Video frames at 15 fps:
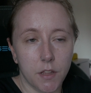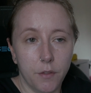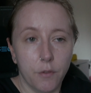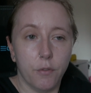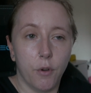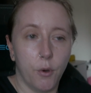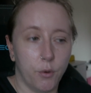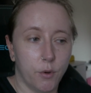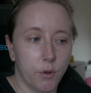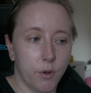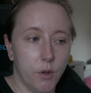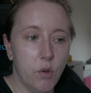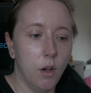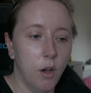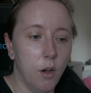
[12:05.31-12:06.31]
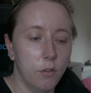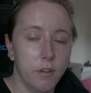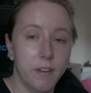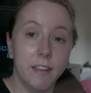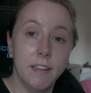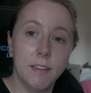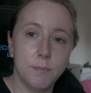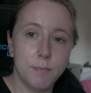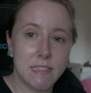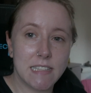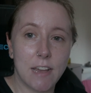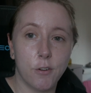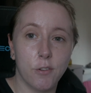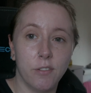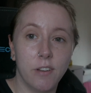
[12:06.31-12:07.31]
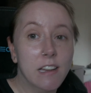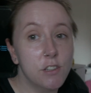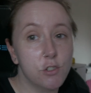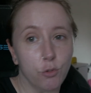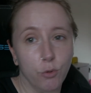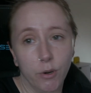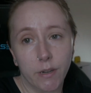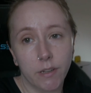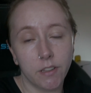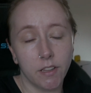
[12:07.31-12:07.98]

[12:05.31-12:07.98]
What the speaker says: the folder of myself and Troy.